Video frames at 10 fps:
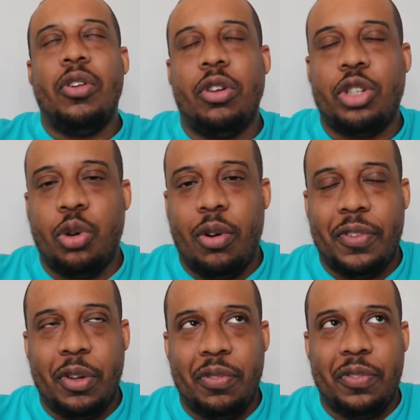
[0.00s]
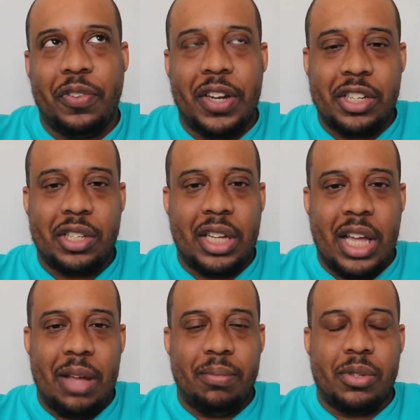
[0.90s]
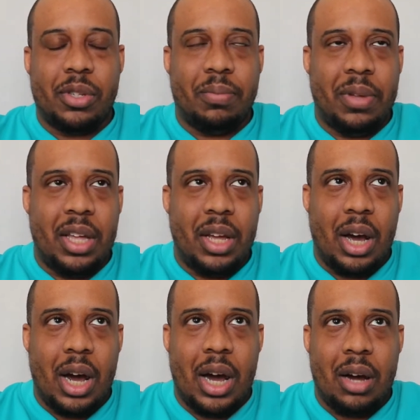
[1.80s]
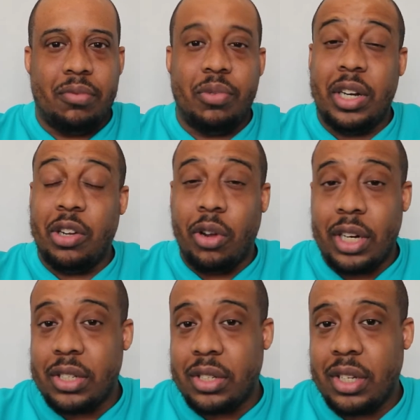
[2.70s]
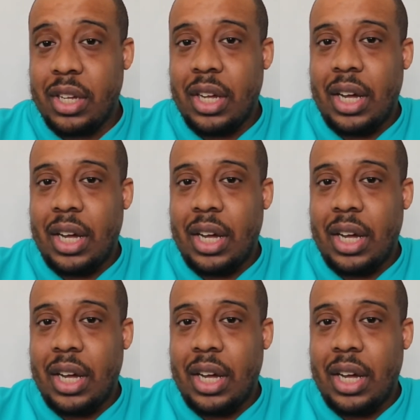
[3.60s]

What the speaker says: Not sure if he'll finish the game, to be really honest.